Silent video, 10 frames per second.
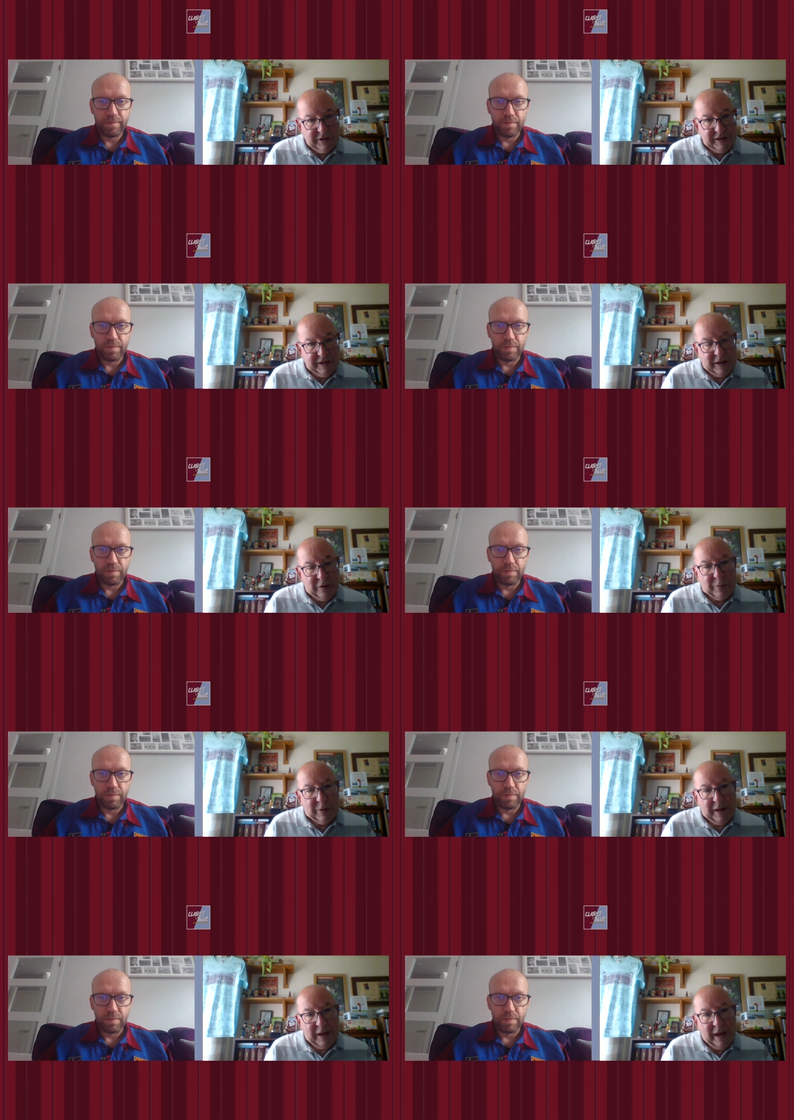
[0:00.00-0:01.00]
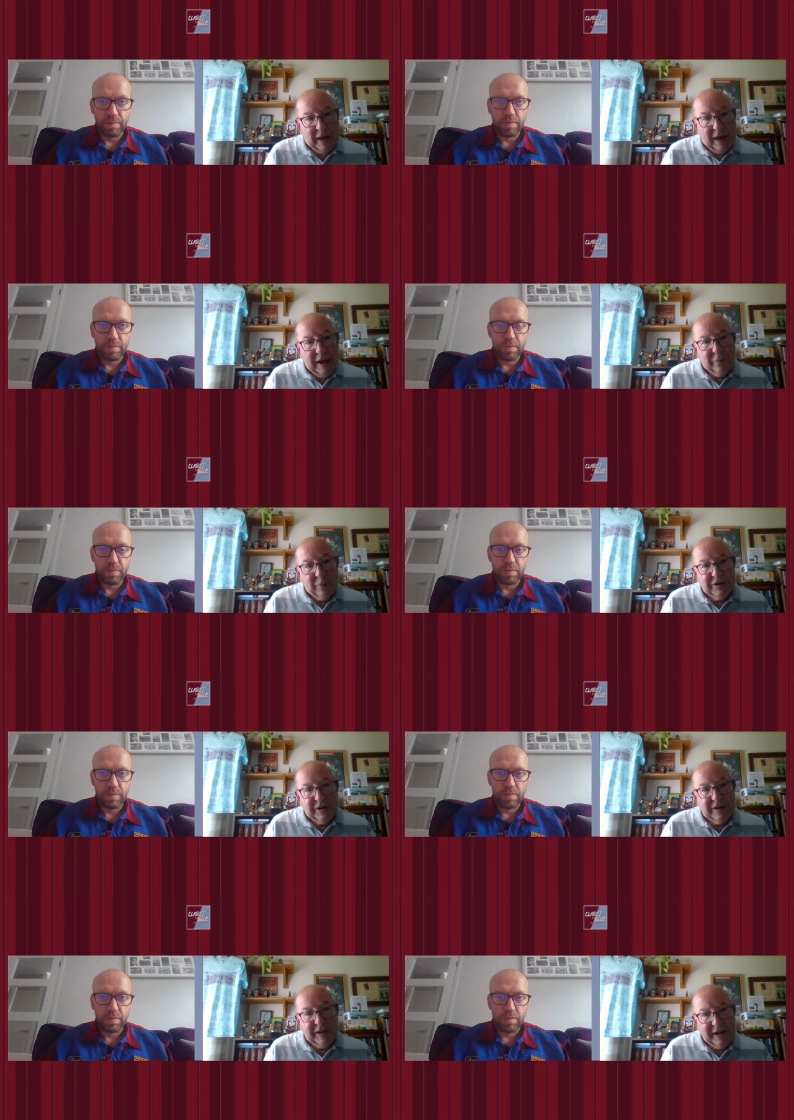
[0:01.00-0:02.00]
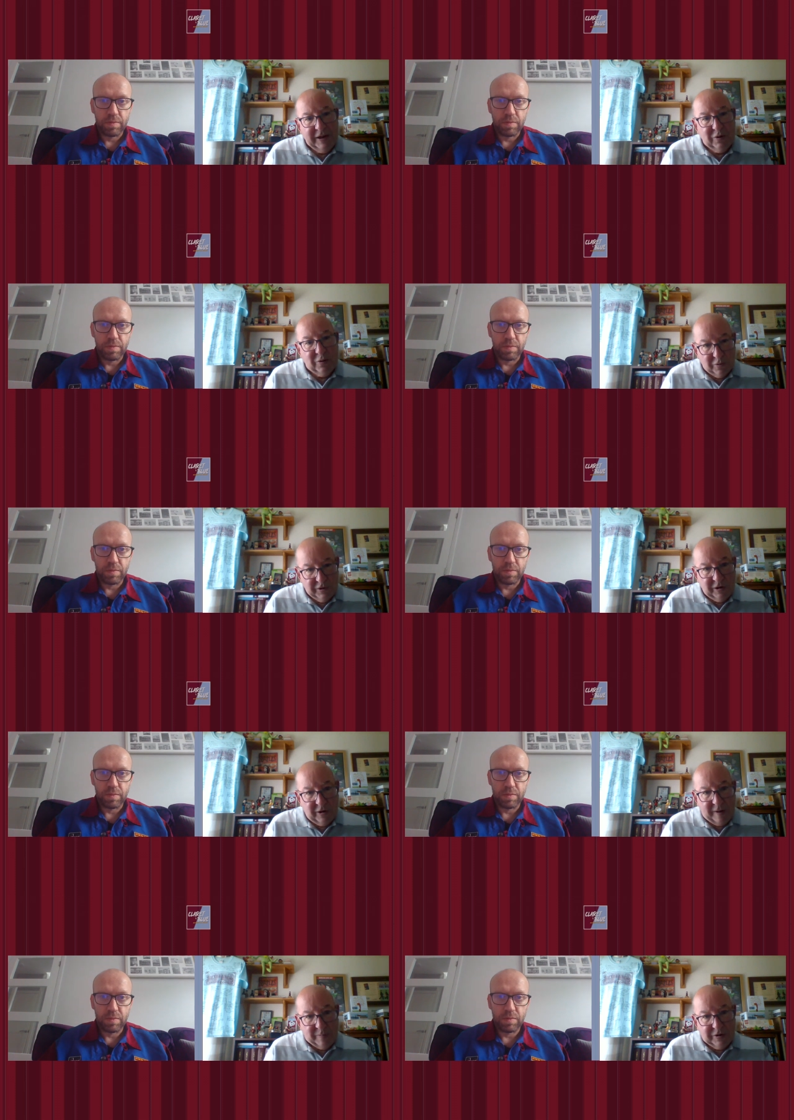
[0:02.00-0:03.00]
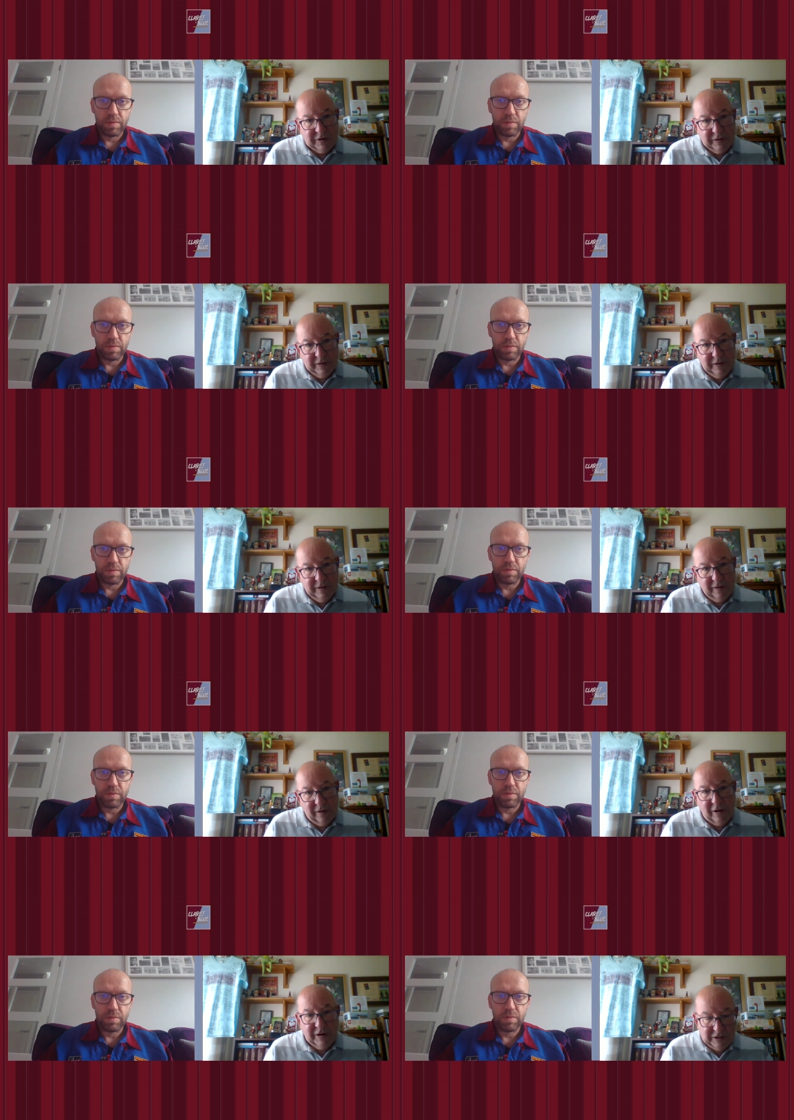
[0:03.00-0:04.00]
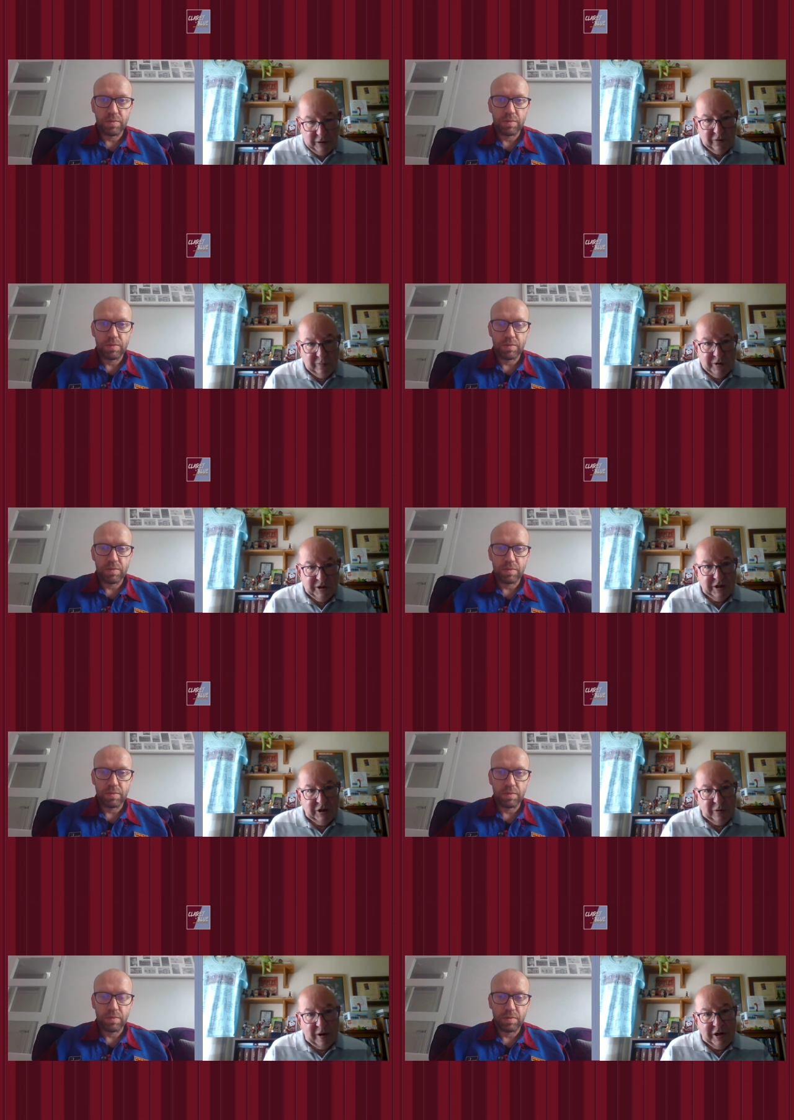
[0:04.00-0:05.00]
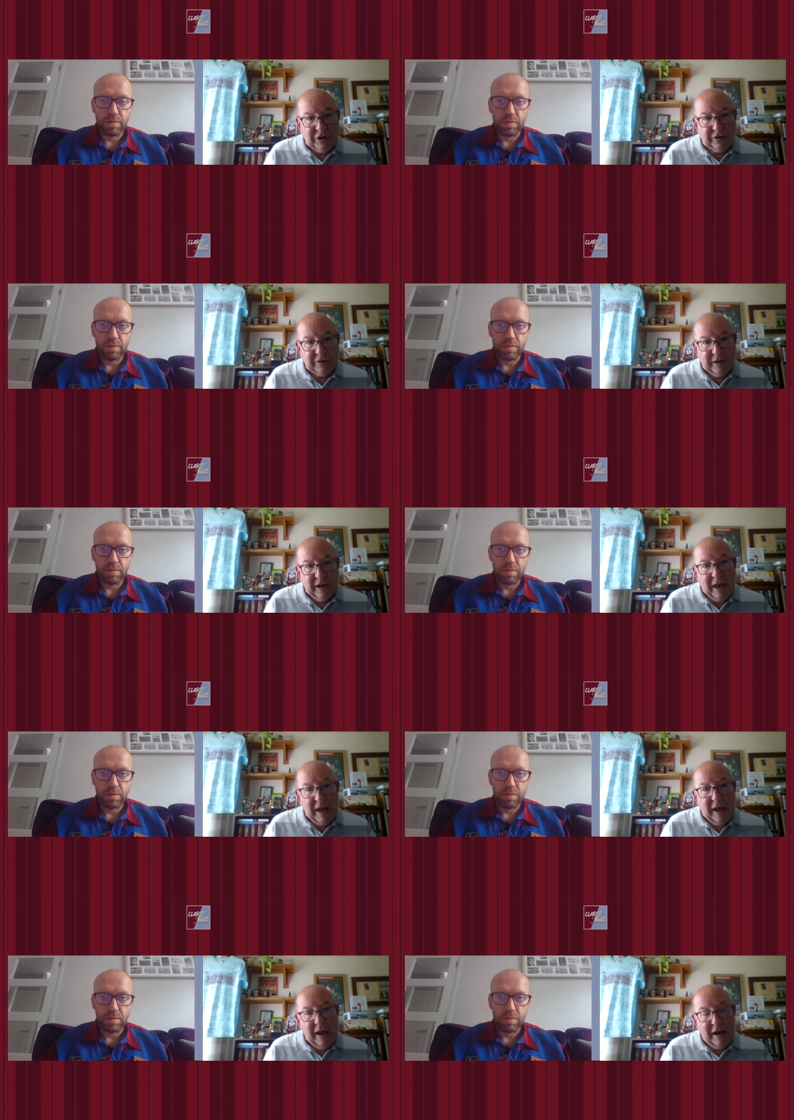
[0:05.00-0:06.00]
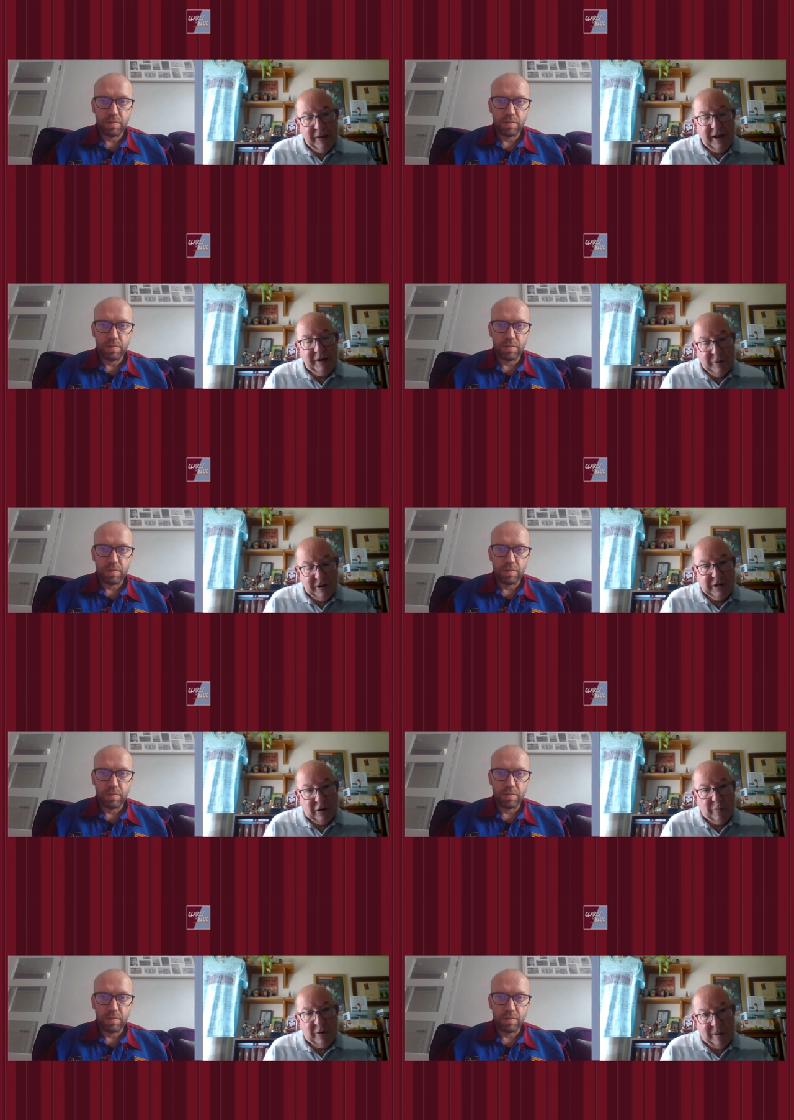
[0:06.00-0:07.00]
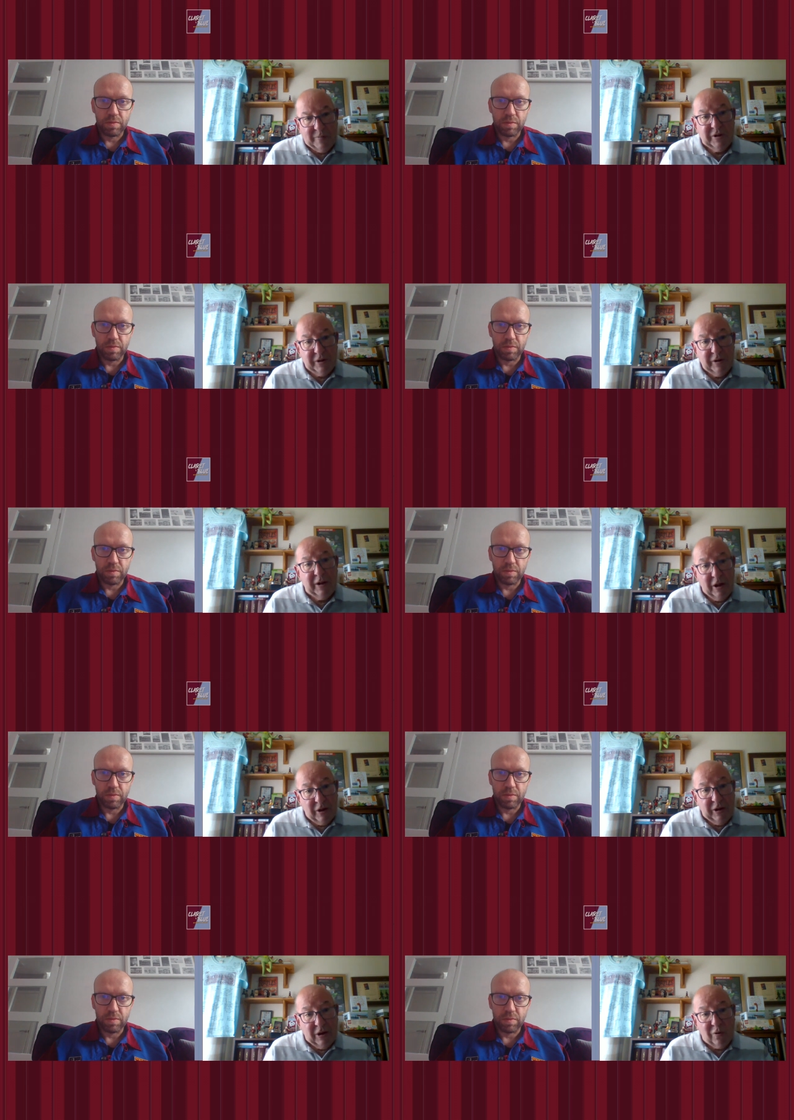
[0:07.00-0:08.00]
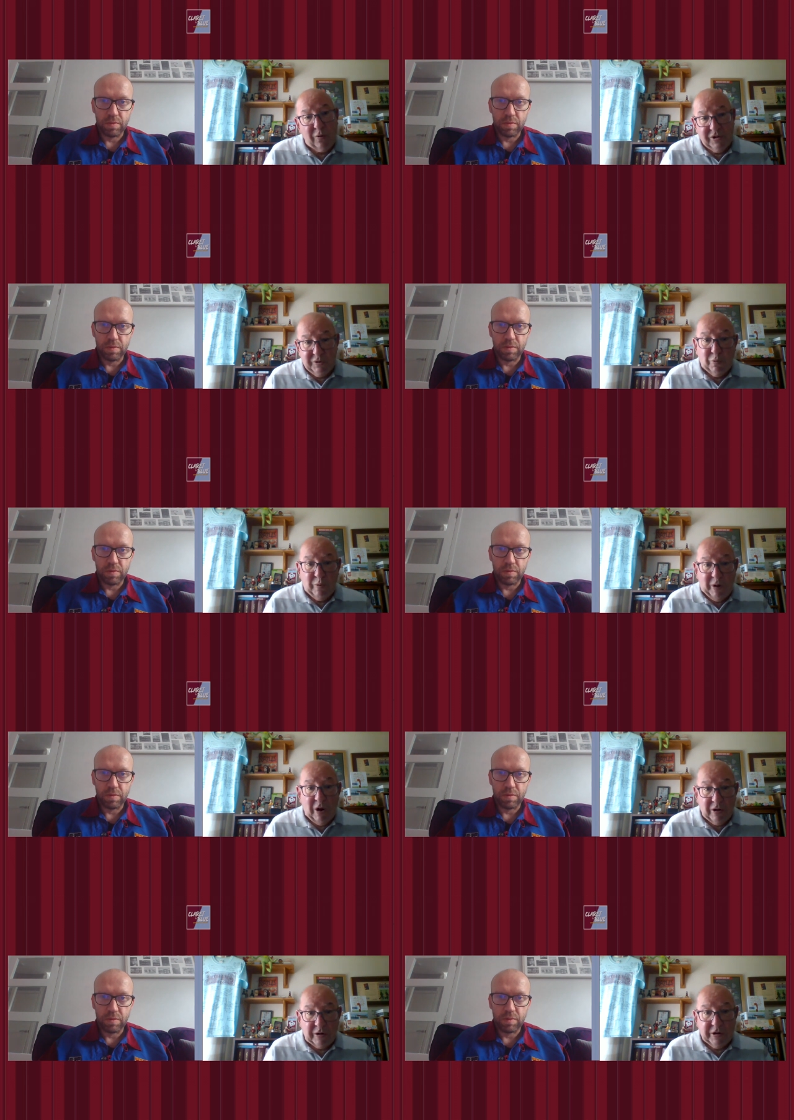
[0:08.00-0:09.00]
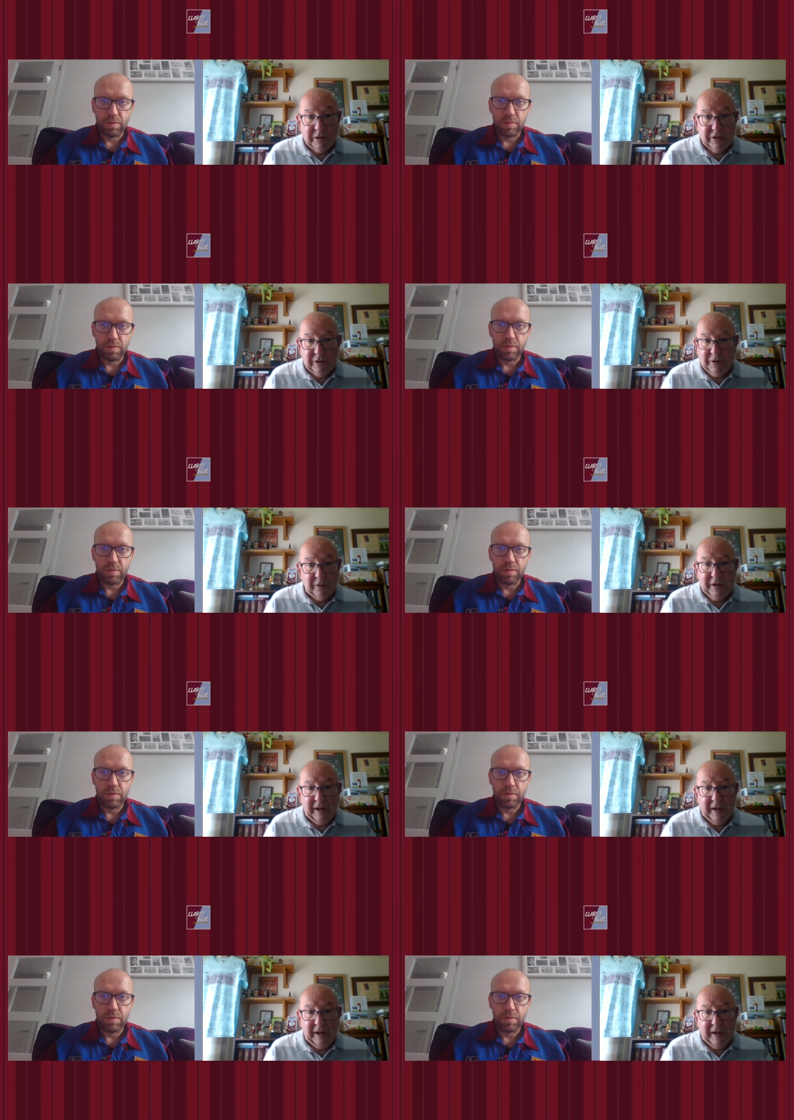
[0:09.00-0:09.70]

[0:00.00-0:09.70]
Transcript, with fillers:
Speaker 1: did tell me was that they'd ordered on Amazon. I told them the situation and they had been told by Amazon that their orders would be honoured. So I don't think